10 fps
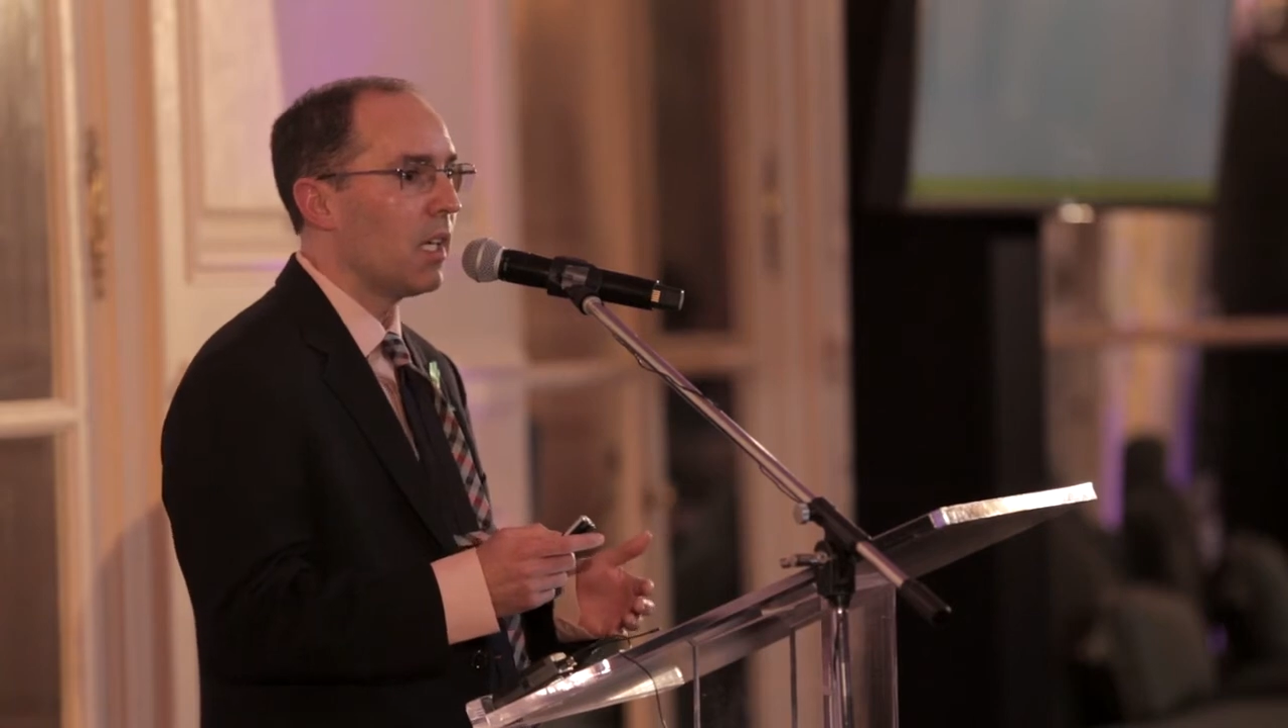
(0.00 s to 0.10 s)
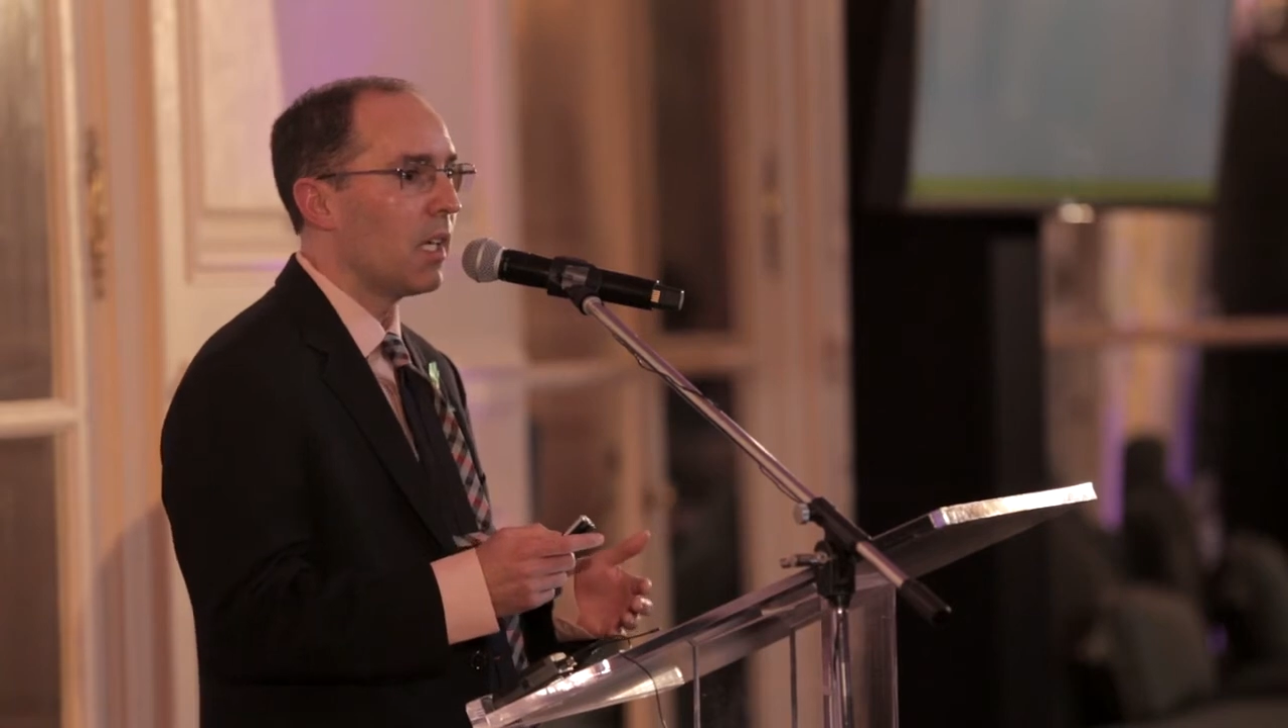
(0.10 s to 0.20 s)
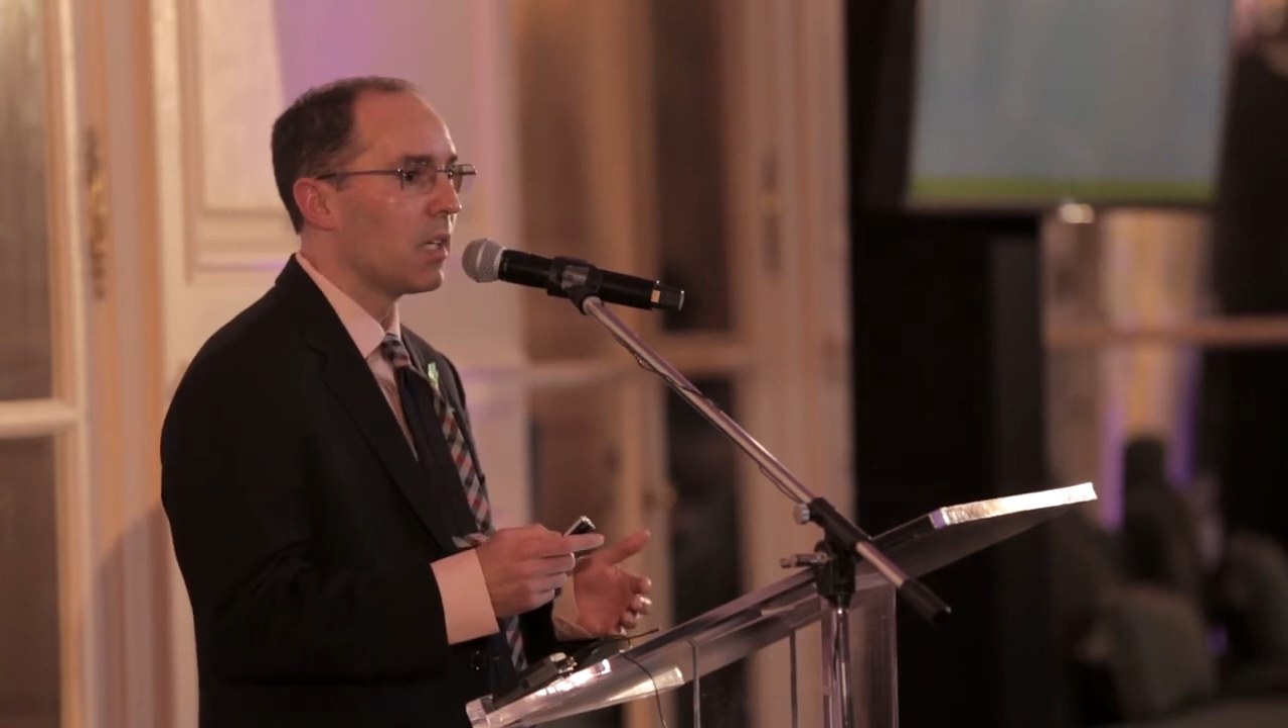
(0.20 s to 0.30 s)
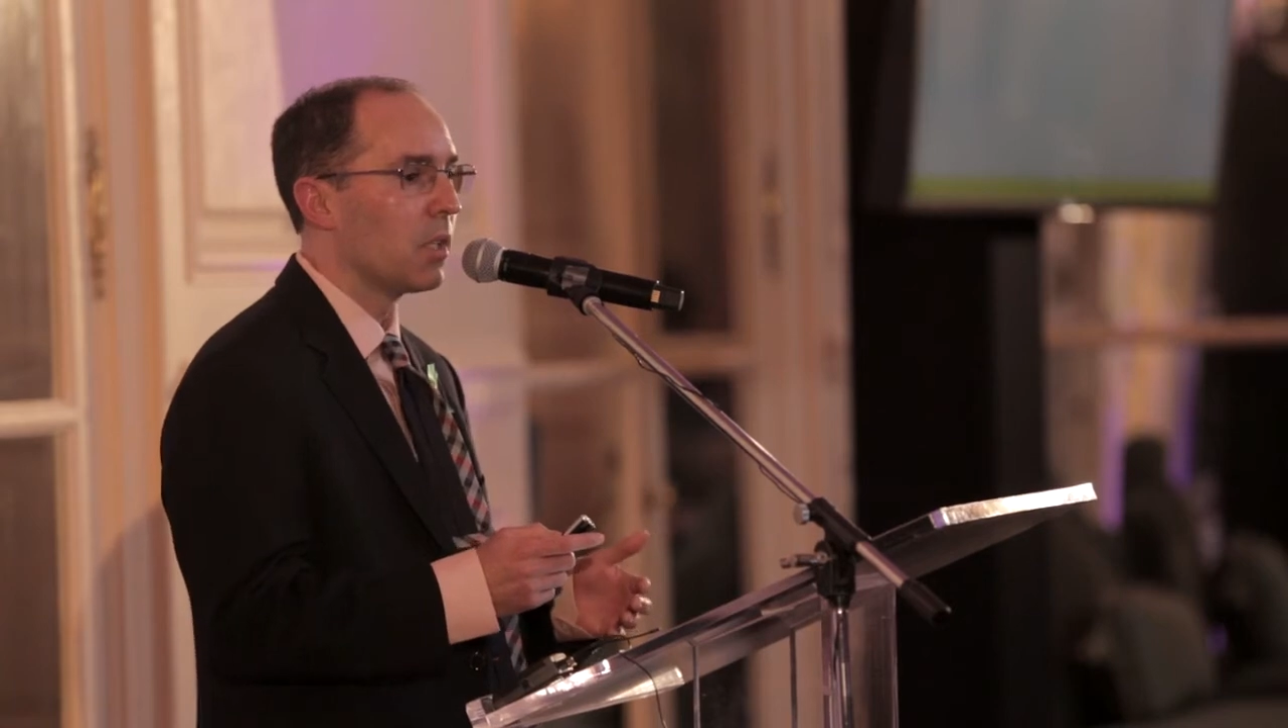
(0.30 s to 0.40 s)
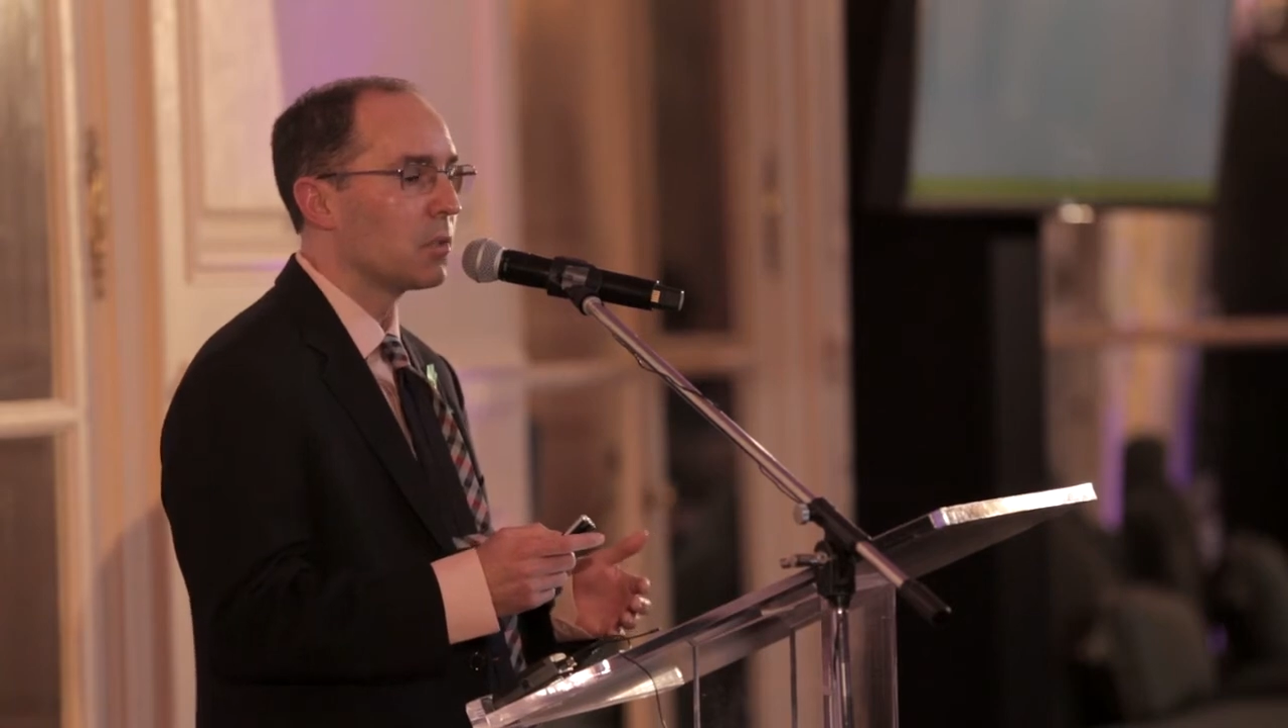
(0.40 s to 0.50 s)

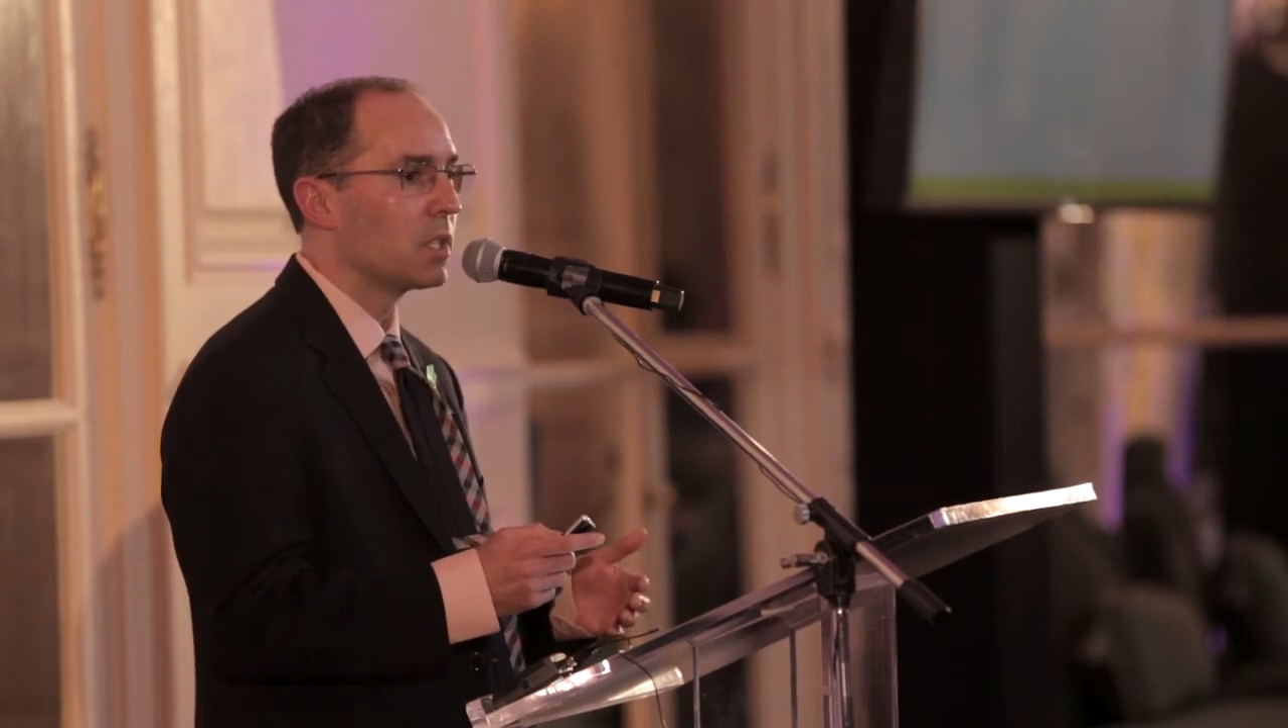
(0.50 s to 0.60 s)
And although